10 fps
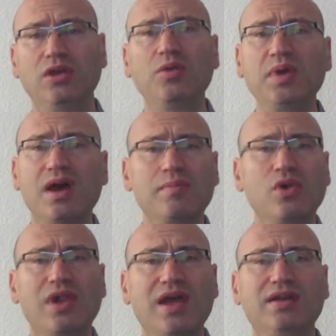You become
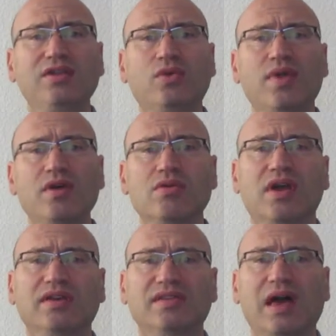more likely to
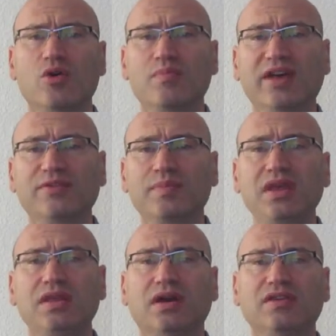recognize how mass
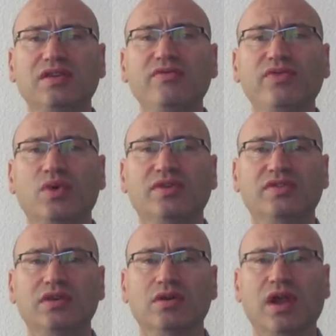media is
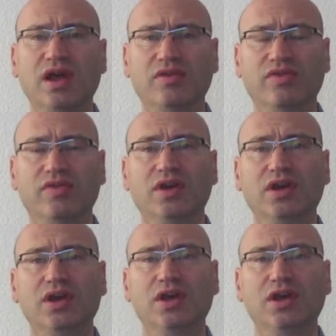influencing your life.
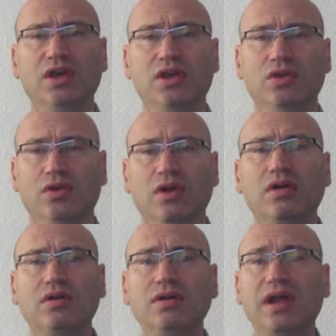You
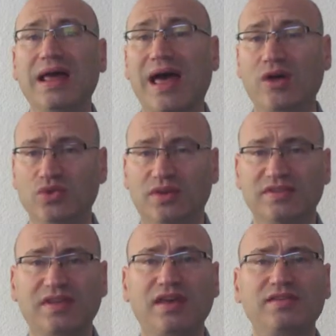learn how to
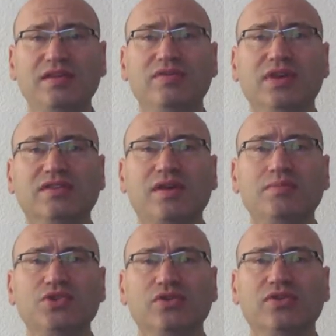assess if the
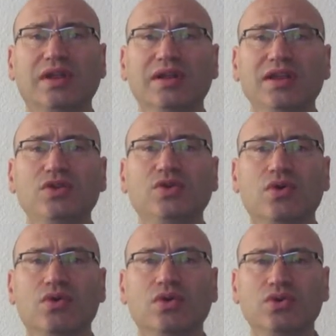assumptions that lead you to
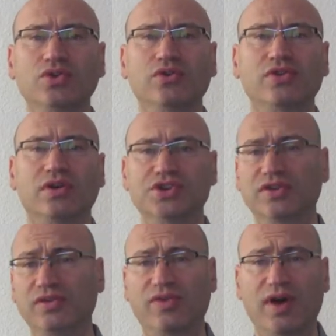conclusions are
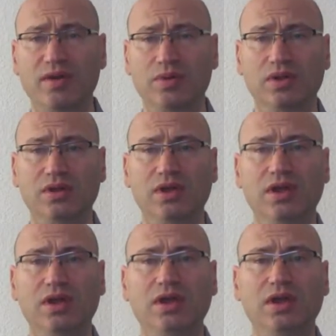justifiable.
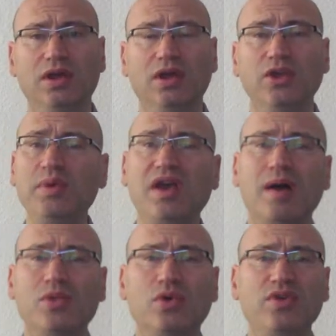You
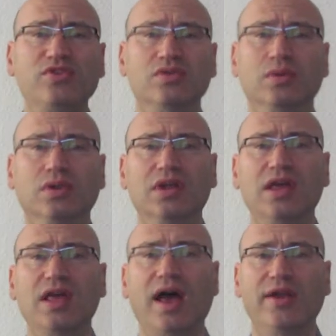become more reasonable
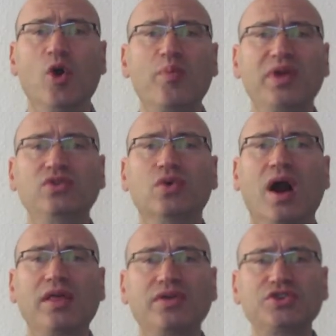and open to
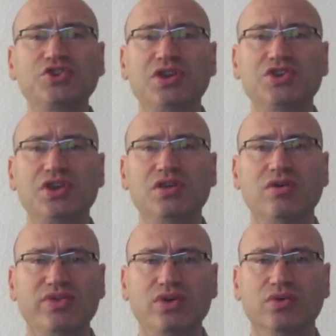others changing
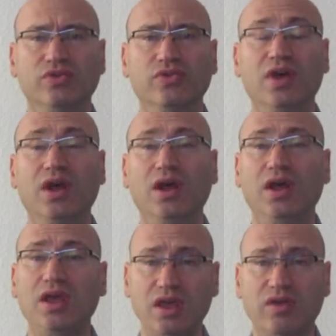your views,
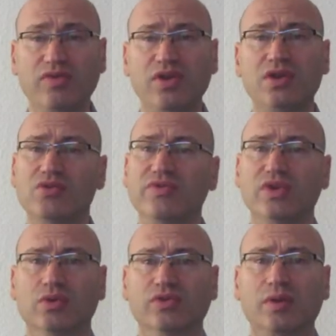if the new
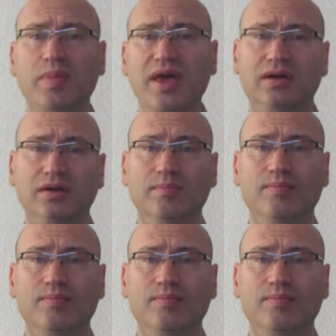views are better.